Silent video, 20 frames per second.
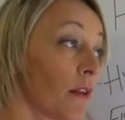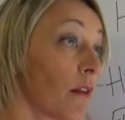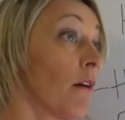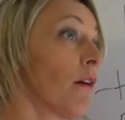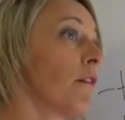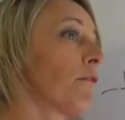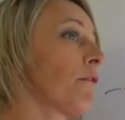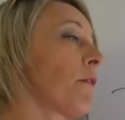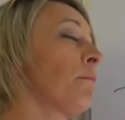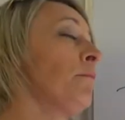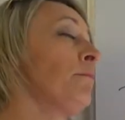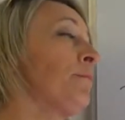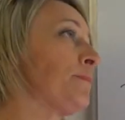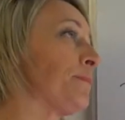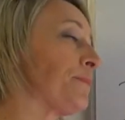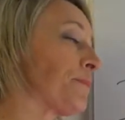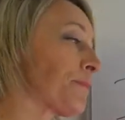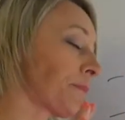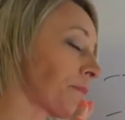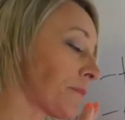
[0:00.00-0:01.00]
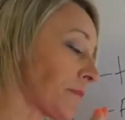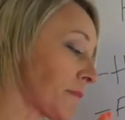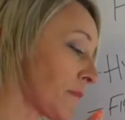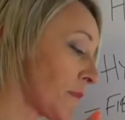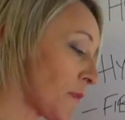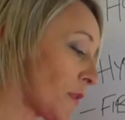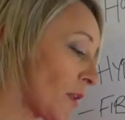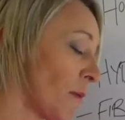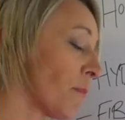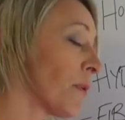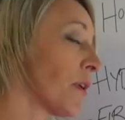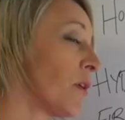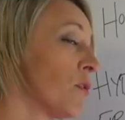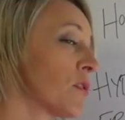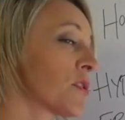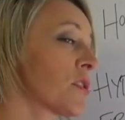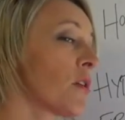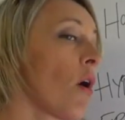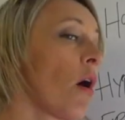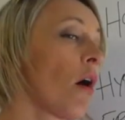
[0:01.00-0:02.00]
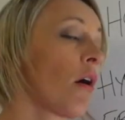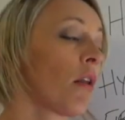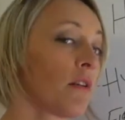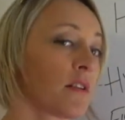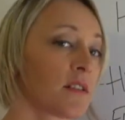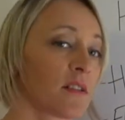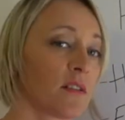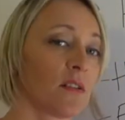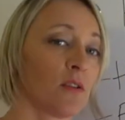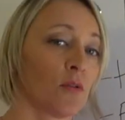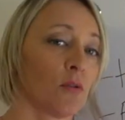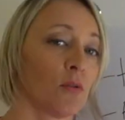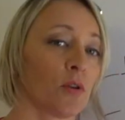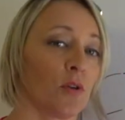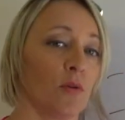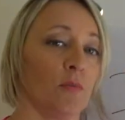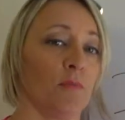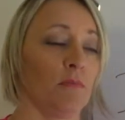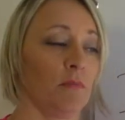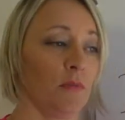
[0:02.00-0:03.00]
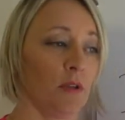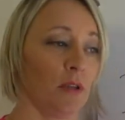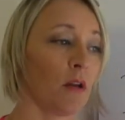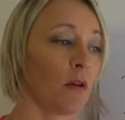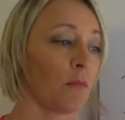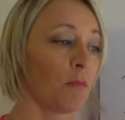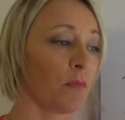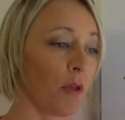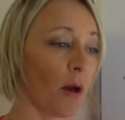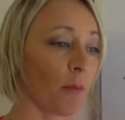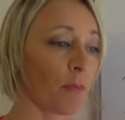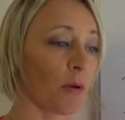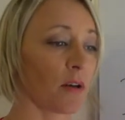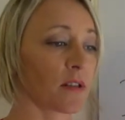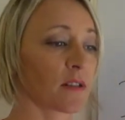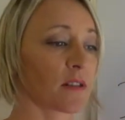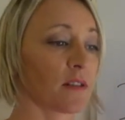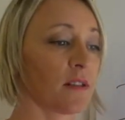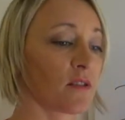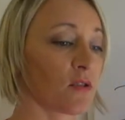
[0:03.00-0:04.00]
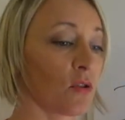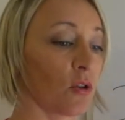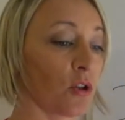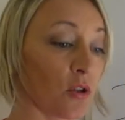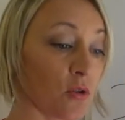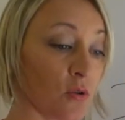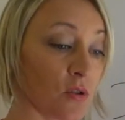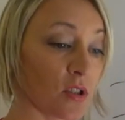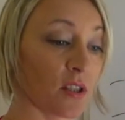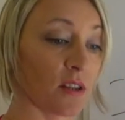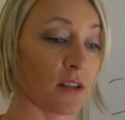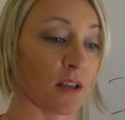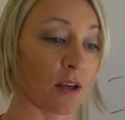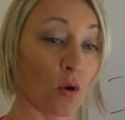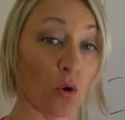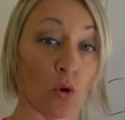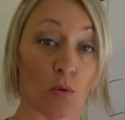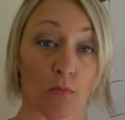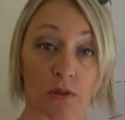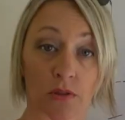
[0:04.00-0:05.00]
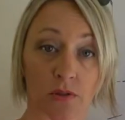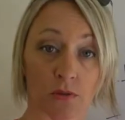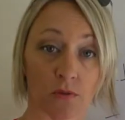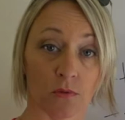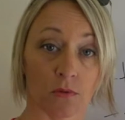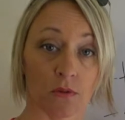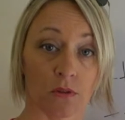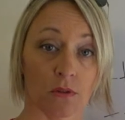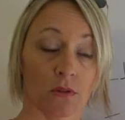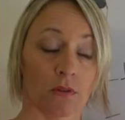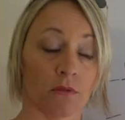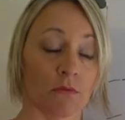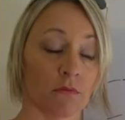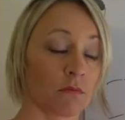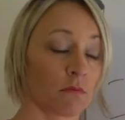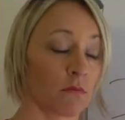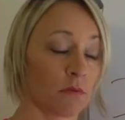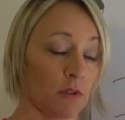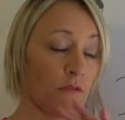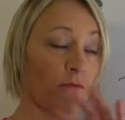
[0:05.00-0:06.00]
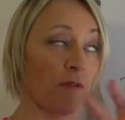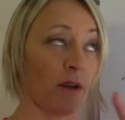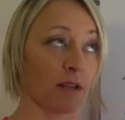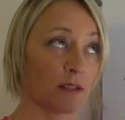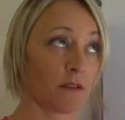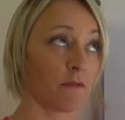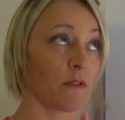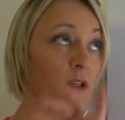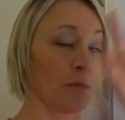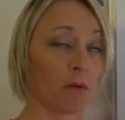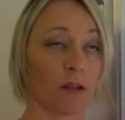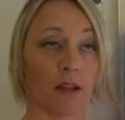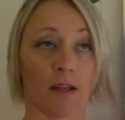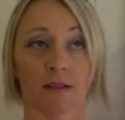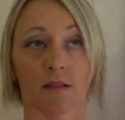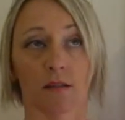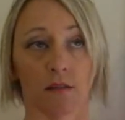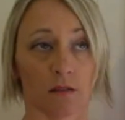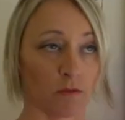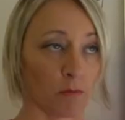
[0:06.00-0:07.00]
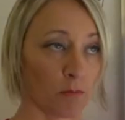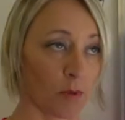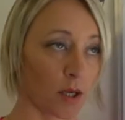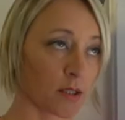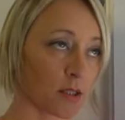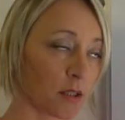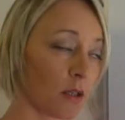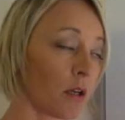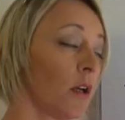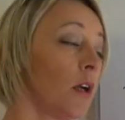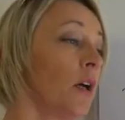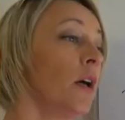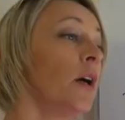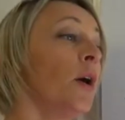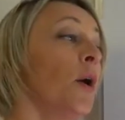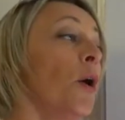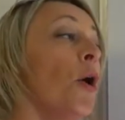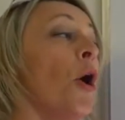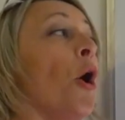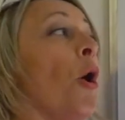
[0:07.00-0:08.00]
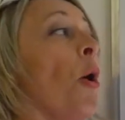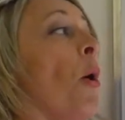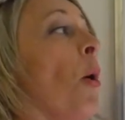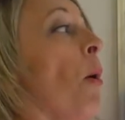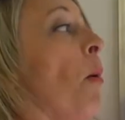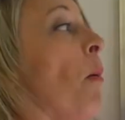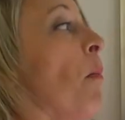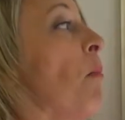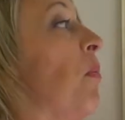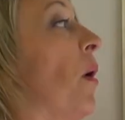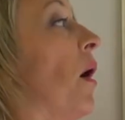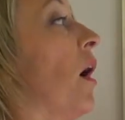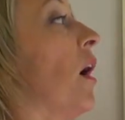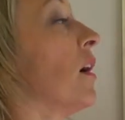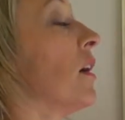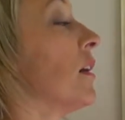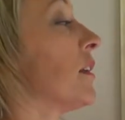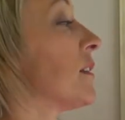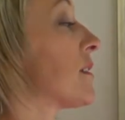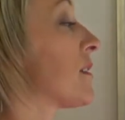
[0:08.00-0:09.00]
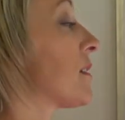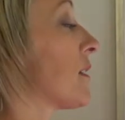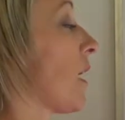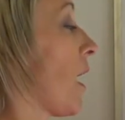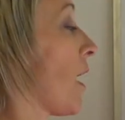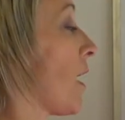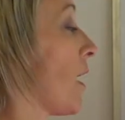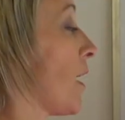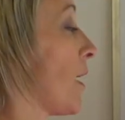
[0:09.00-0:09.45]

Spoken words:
a lot of them, but it also highlights that you know that person is not using their core muscles effectively, but that's another matter. But